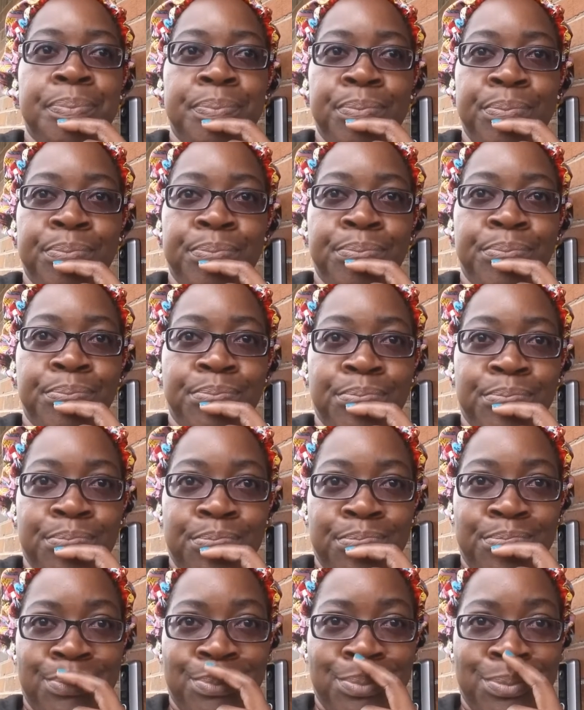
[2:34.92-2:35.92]

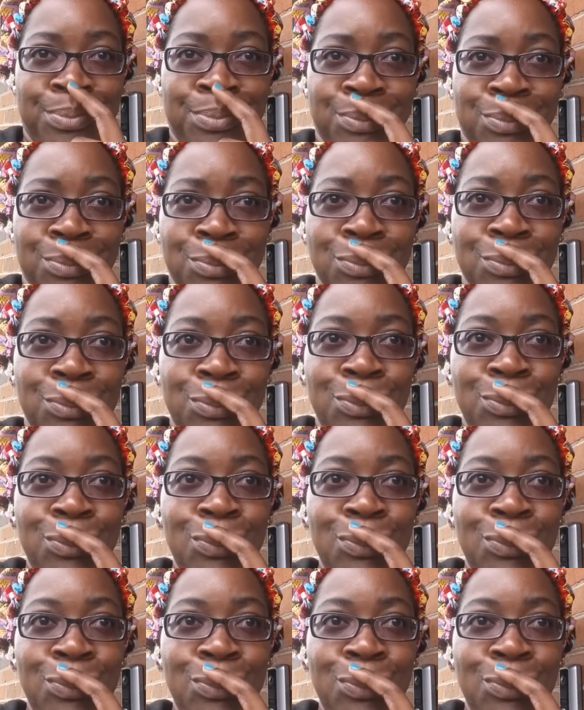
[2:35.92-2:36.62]
(silence)